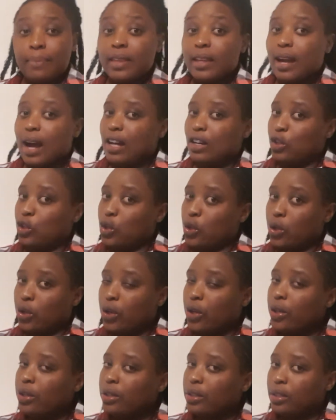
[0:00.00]
A
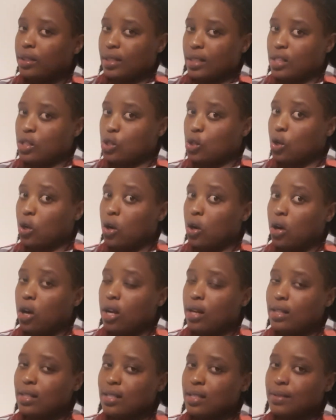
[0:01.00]
door is
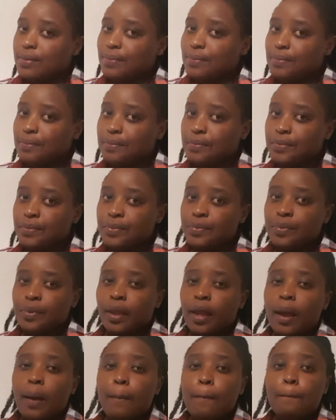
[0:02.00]
called
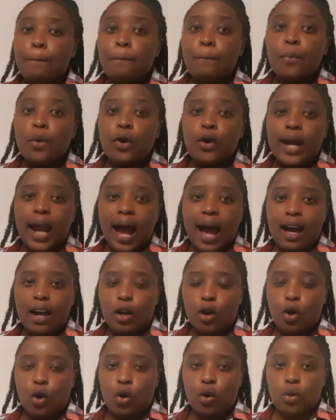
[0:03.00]

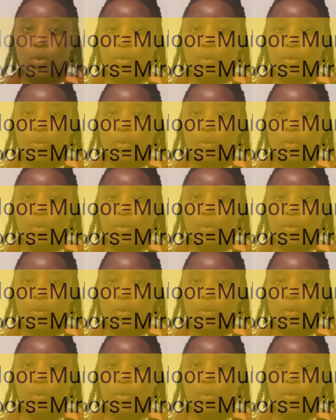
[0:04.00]
mũrango.